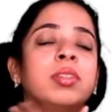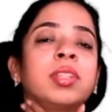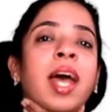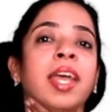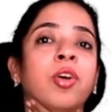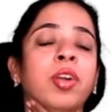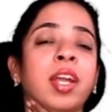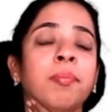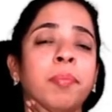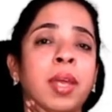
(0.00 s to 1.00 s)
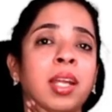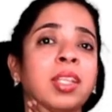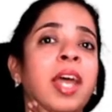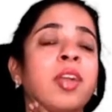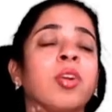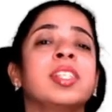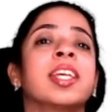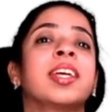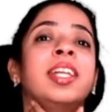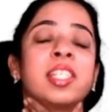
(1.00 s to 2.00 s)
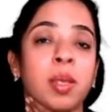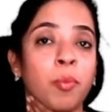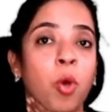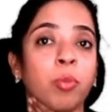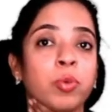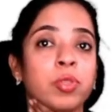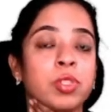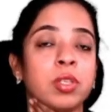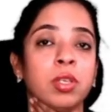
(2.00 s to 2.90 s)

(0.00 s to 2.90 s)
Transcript: thyroid and parathyroid secrete some hormones